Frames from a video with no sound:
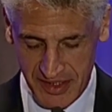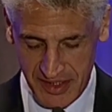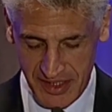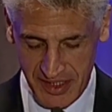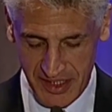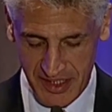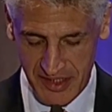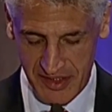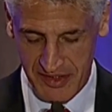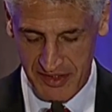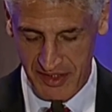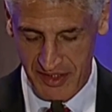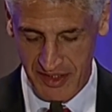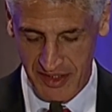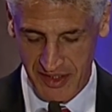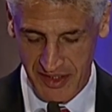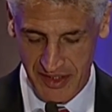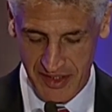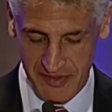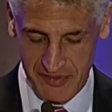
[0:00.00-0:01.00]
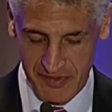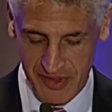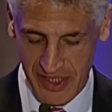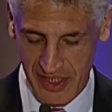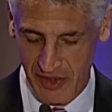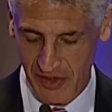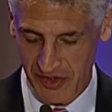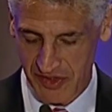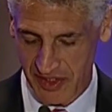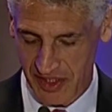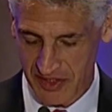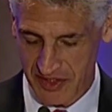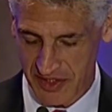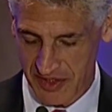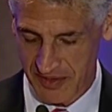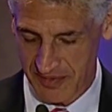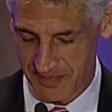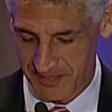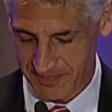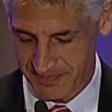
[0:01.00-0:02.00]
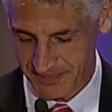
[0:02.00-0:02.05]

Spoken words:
is a video session.